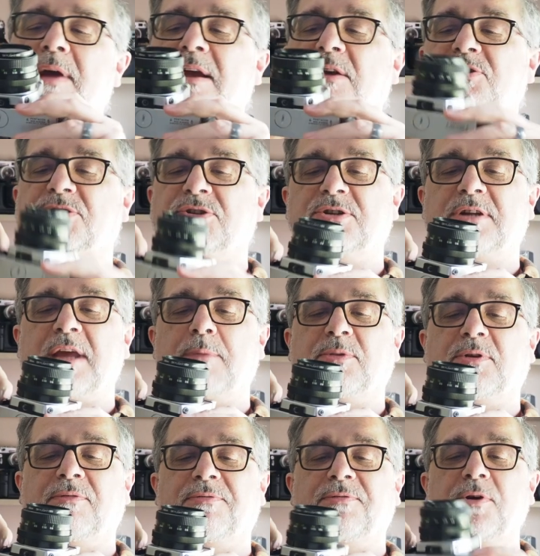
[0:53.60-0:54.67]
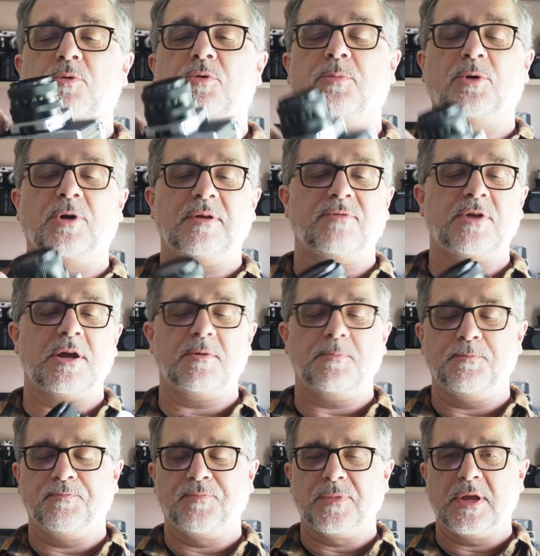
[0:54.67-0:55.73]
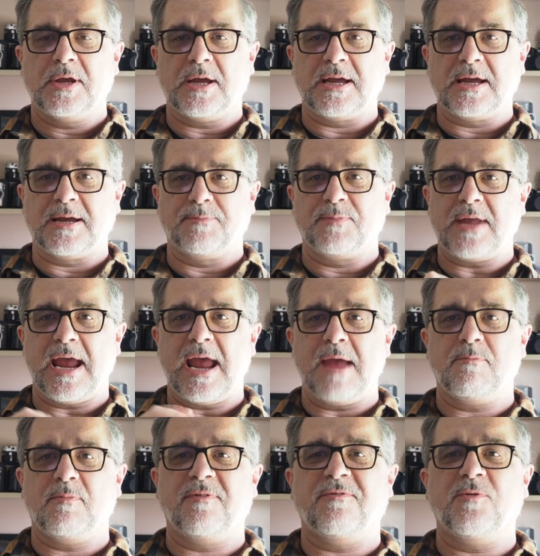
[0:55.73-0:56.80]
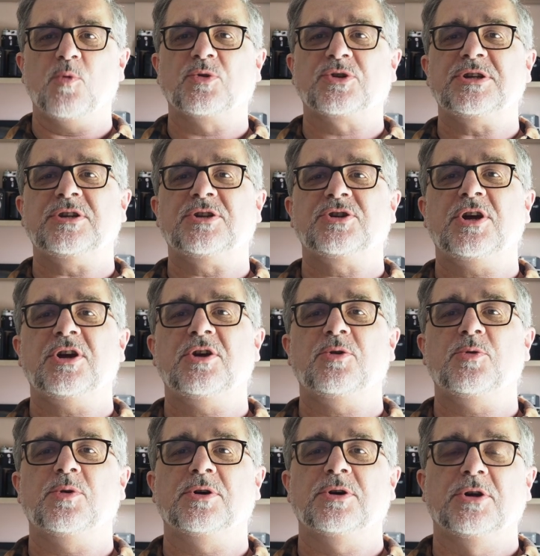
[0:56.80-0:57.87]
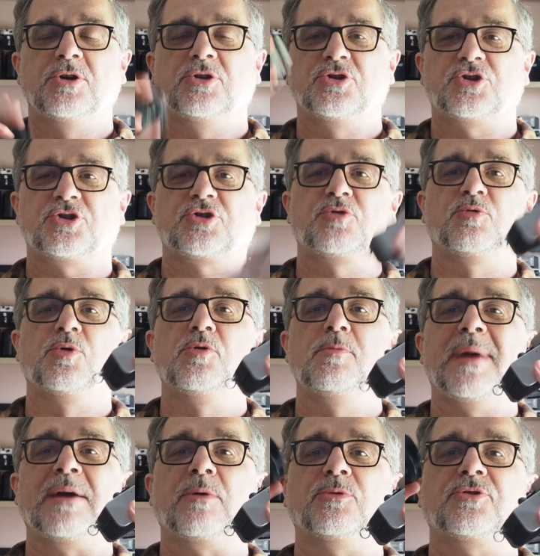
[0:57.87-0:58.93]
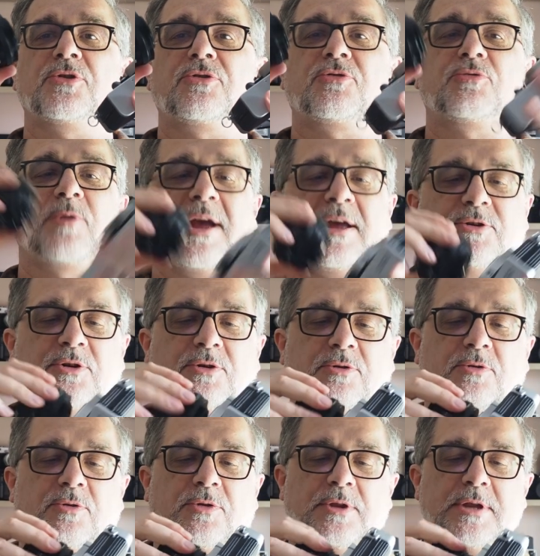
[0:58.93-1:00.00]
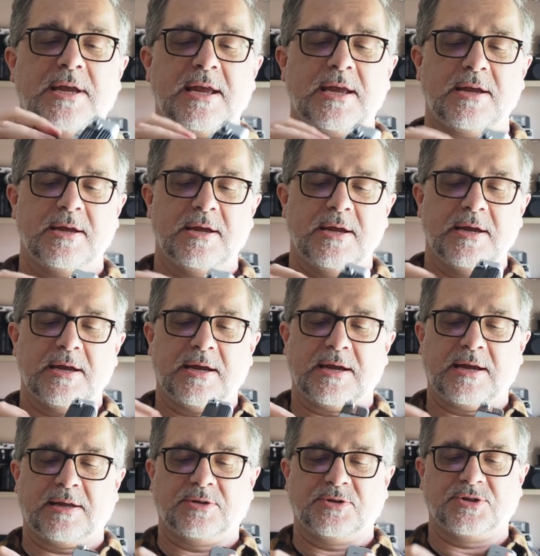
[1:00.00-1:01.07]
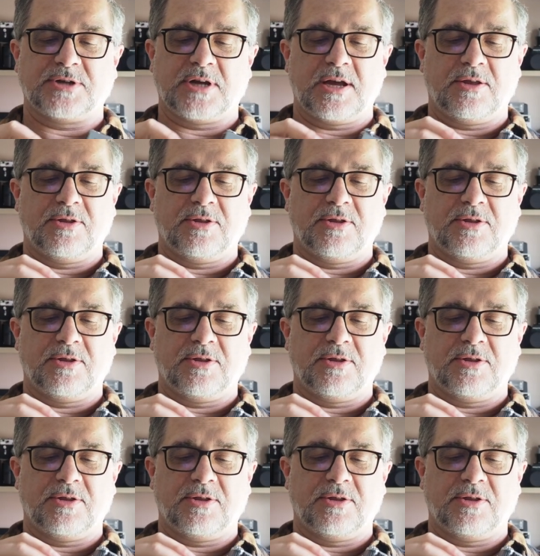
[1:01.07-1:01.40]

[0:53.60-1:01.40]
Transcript: acts as a depth of field preview. Um, M42 screw mount thread on there and uh,